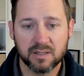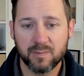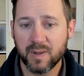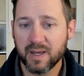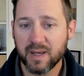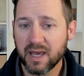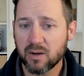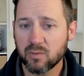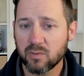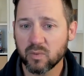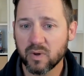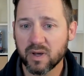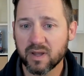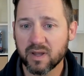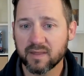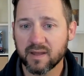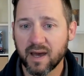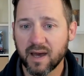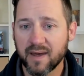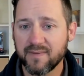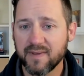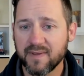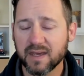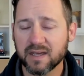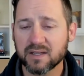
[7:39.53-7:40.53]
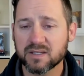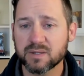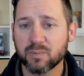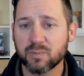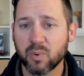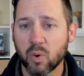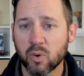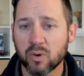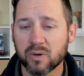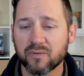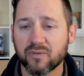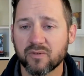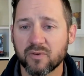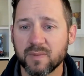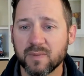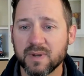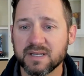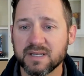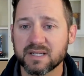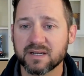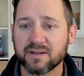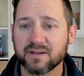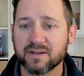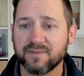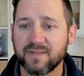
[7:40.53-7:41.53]
To begin with, I think it's important for
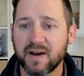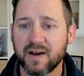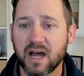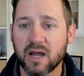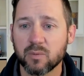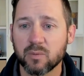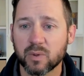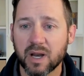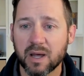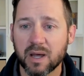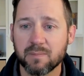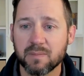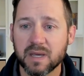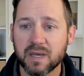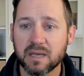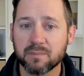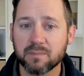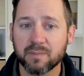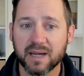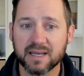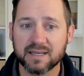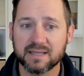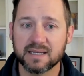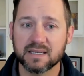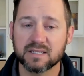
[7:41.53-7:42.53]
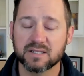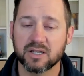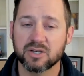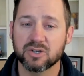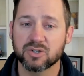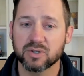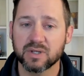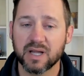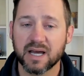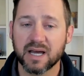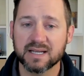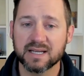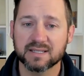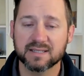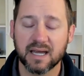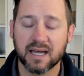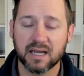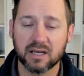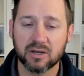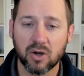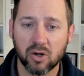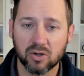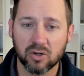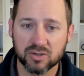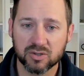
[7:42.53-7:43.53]
me to define what I mean by decentralized
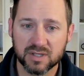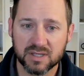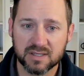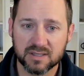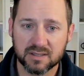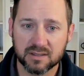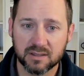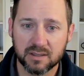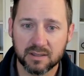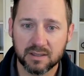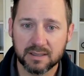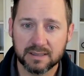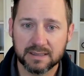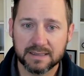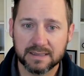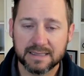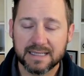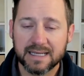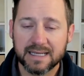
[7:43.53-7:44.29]
technologies.